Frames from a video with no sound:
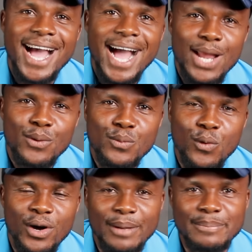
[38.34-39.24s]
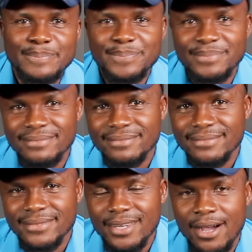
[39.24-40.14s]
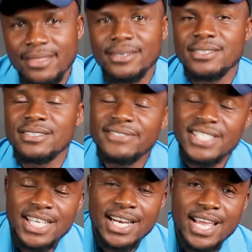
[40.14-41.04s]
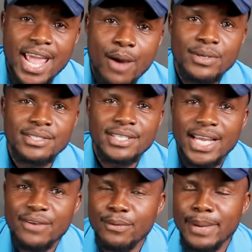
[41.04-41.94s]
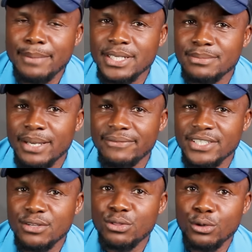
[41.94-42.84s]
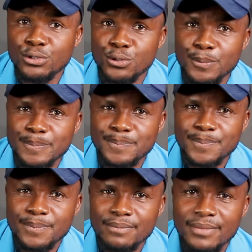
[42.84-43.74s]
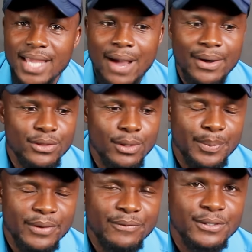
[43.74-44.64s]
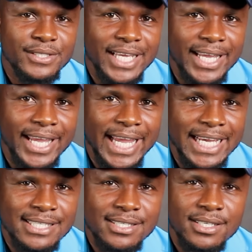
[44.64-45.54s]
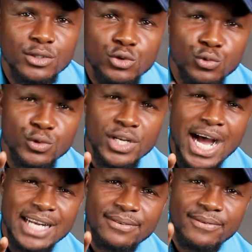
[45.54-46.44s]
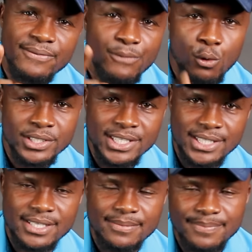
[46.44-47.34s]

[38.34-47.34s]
Hello and welcome. Arthur, you see Tijani here once again for my Mission, My Vision talk show. Our topic for today is do not force it.